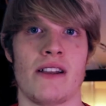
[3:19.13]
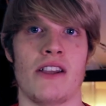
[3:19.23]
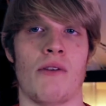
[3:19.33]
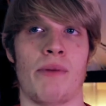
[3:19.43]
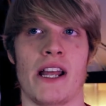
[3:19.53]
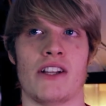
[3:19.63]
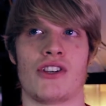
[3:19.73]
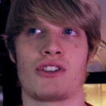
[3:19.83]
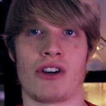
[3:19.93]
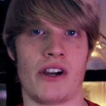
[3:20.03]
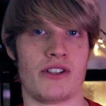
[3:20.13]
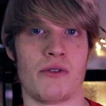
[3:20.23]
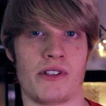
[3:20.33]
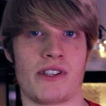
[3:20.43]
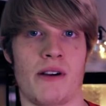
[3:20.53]
you know, but it starts you
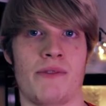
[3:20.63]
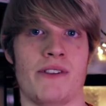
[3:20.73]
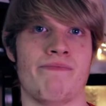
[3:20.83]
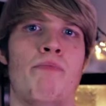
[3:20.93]
with something.